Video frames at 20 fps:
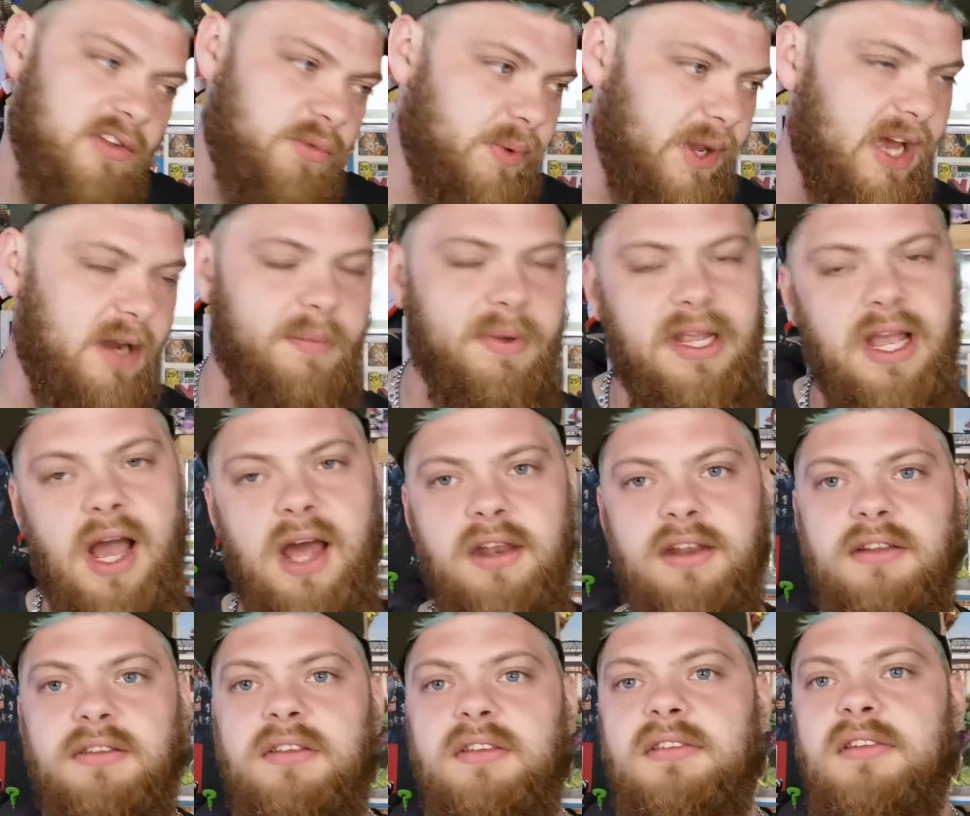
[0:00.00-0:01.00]
Yes, we had him in
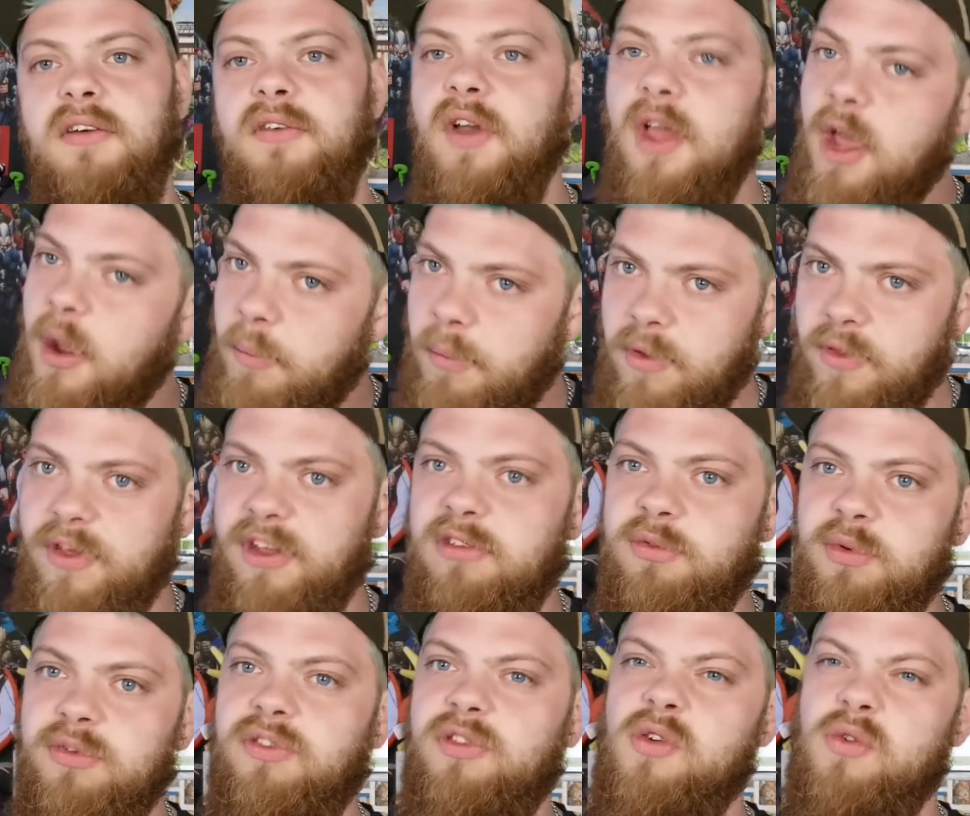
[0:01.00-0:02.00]
Guardians and stuff, but
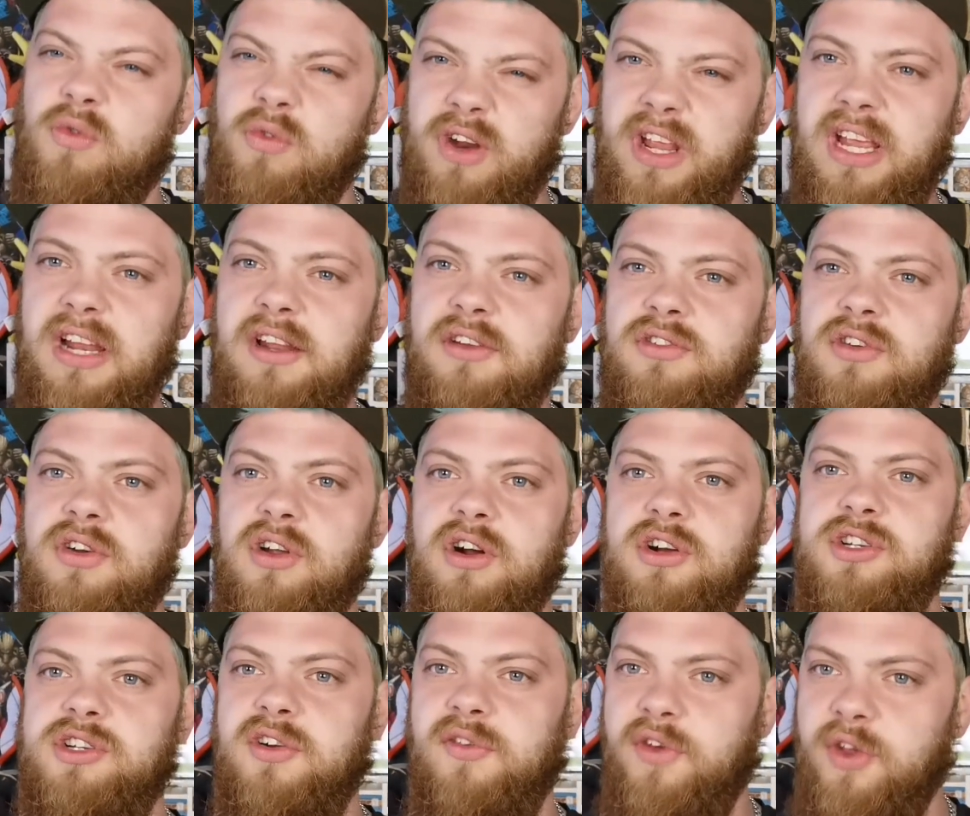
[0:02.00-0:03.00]
this was the real
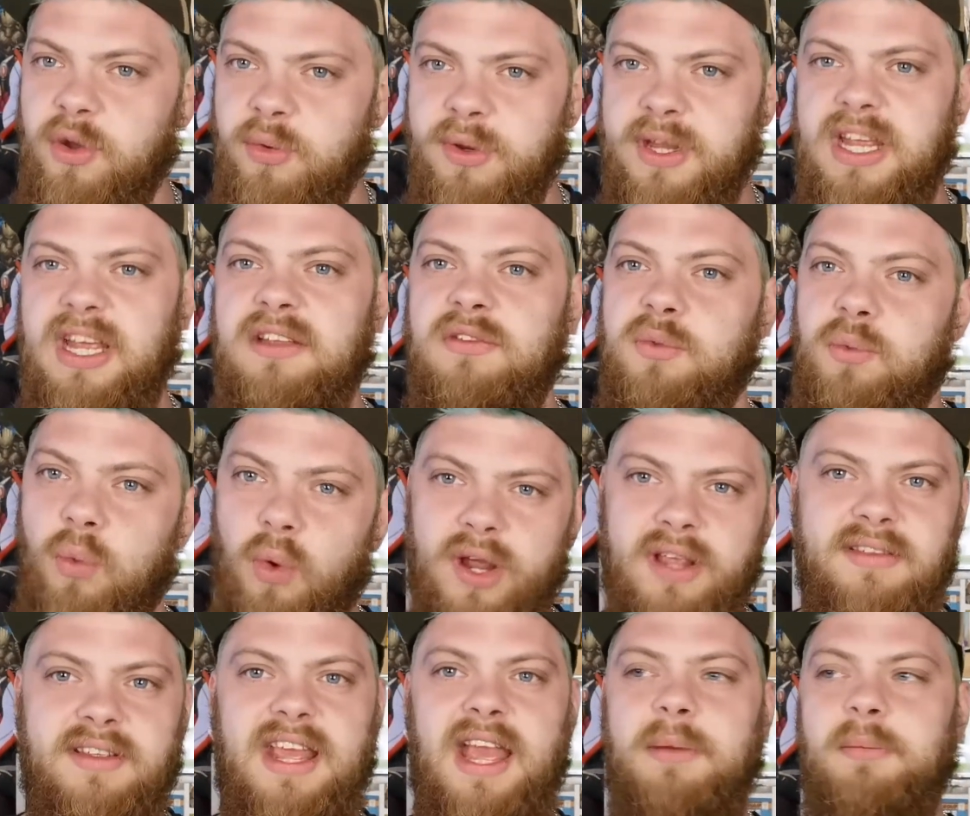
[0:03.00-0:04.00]
introduction of who he is,
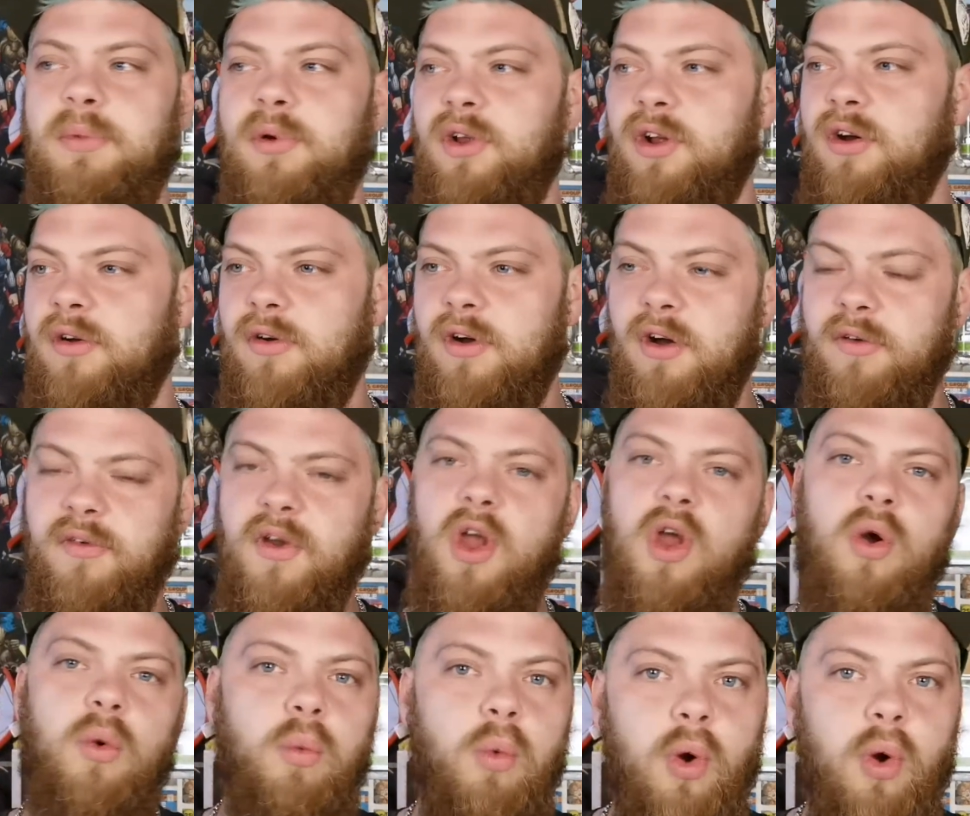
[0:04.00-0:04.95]
what he's capable of,